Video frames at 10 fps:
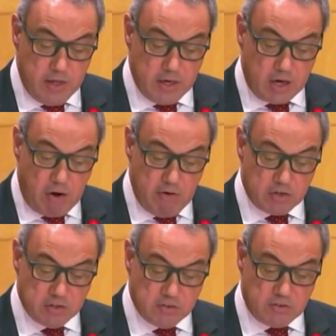
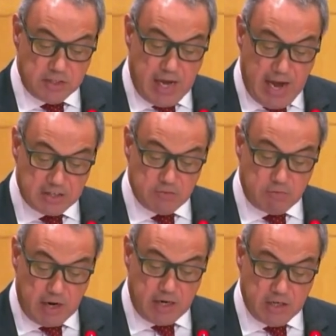encourages the active
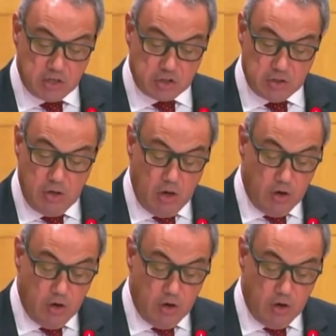recognition